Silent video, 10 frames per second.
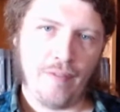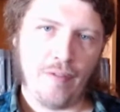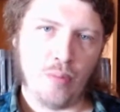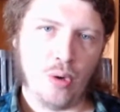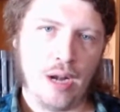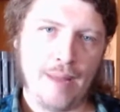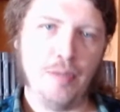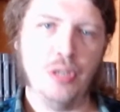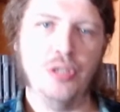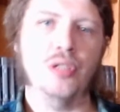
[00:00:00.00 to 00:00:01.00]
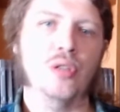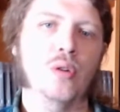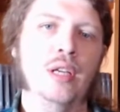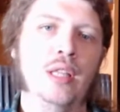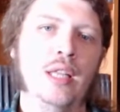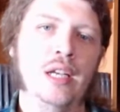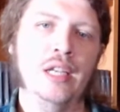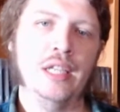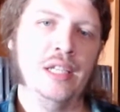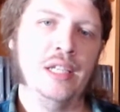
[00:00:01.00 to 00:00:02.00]
more ambitious story than it
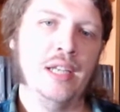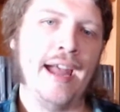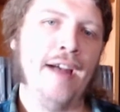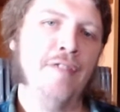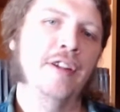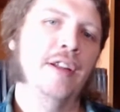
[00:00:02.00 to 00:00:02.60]
needed to have,